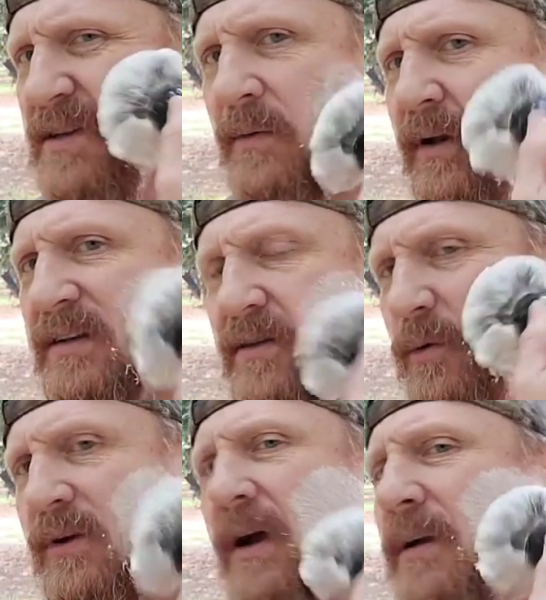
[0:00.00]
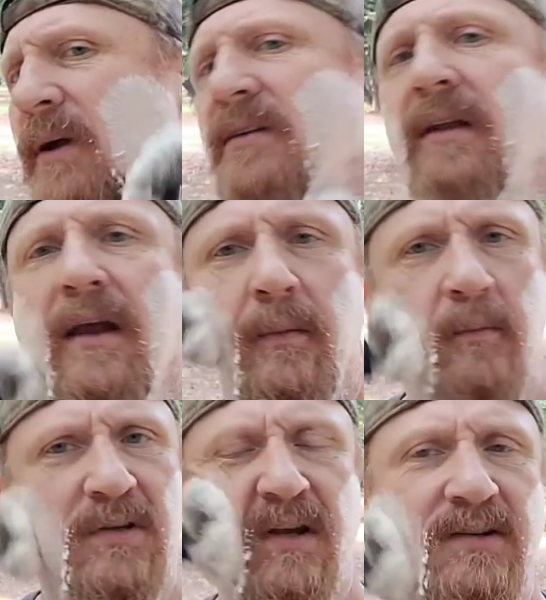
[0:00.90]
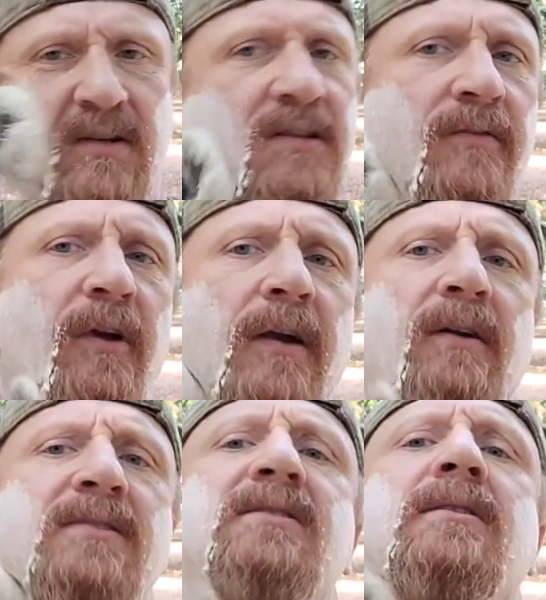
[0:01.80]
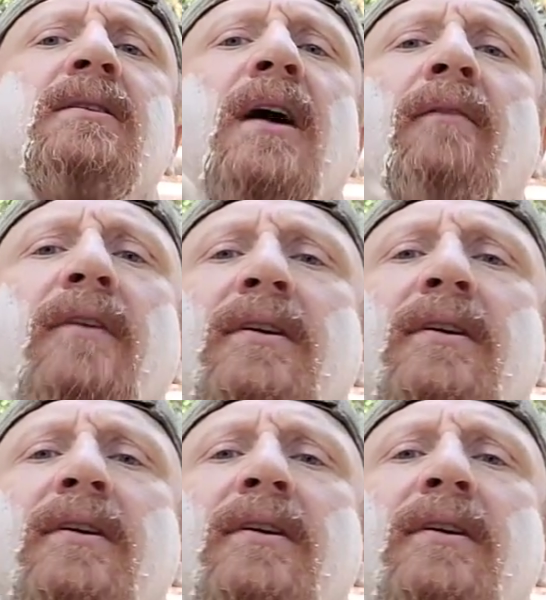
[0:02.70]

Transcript: something else I want to talk about today, besides just the fragrance of